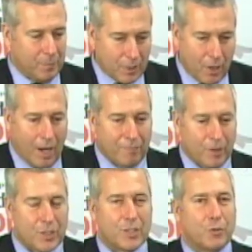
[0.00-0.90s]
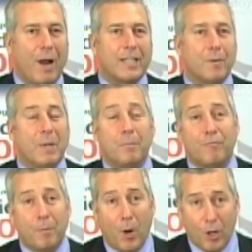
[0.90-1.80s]
conference has attracted people
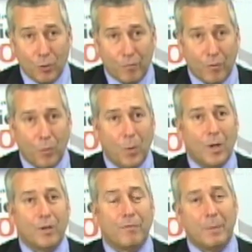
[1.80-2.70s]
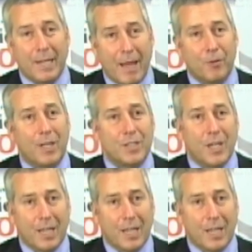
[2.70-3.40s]
from all over the world, from the Netherlands,